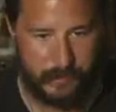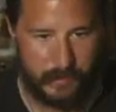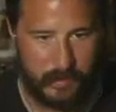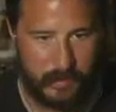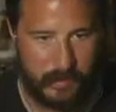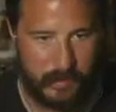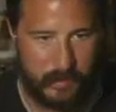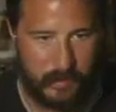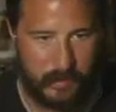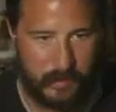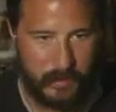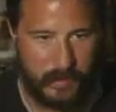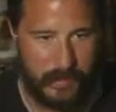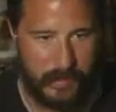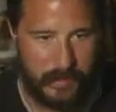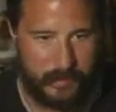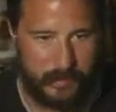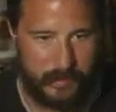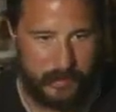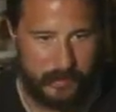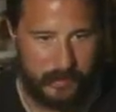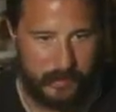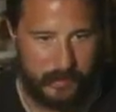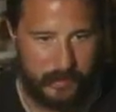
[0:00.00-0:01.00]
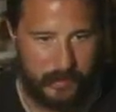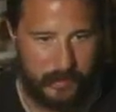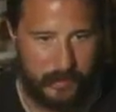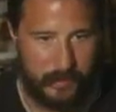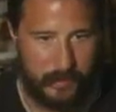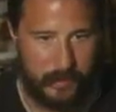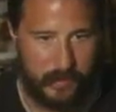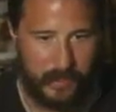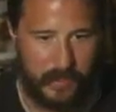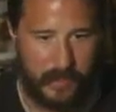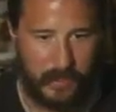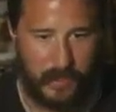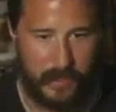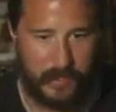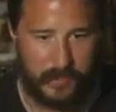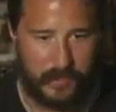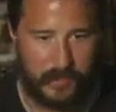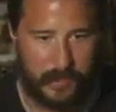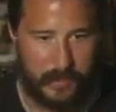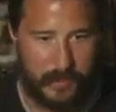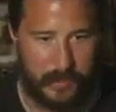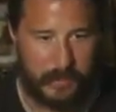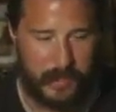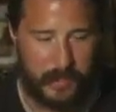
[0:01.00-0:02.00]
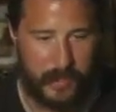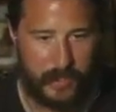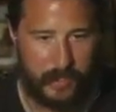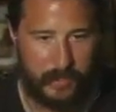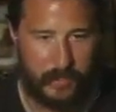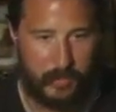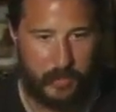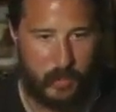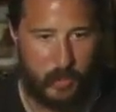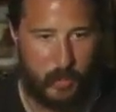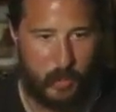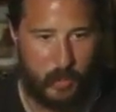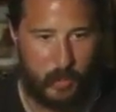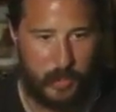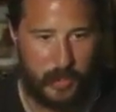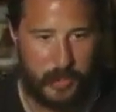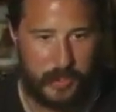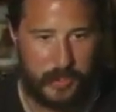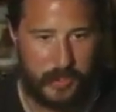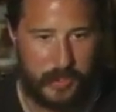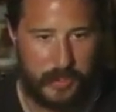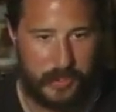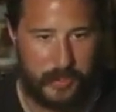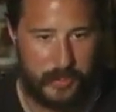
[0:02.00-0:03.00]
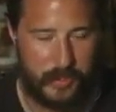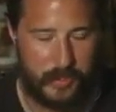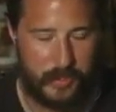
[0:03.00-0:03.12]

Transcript: All right. Oh my gosh, I'm going to get torched.